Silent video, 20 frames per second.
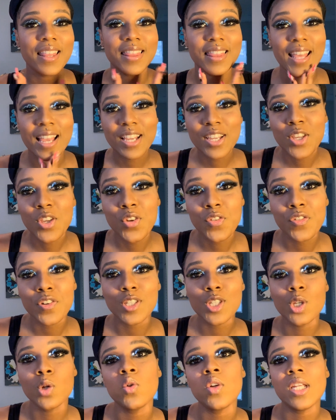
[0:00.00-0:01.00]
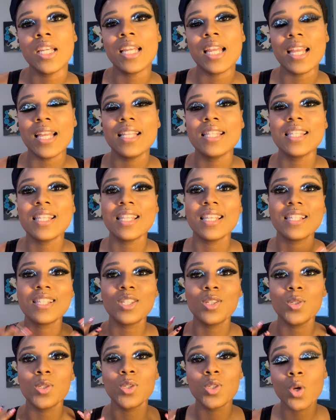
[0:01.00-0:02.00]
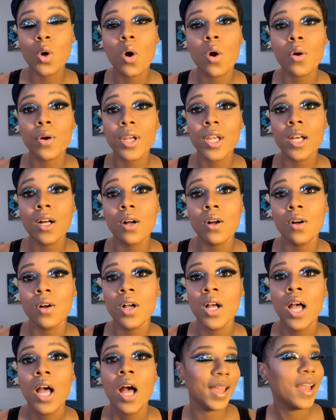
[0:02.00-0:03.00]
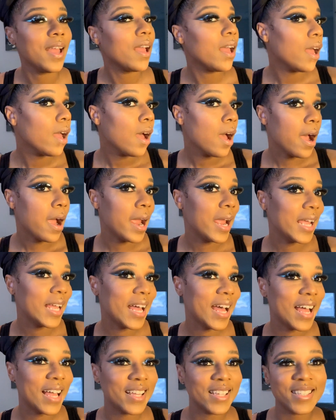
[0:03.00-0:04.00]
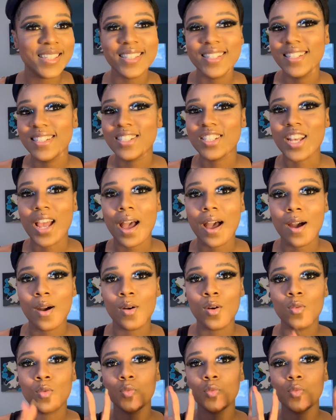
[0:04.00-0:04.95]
Thank you for tuning in to this tutorial. All right guys, ciao.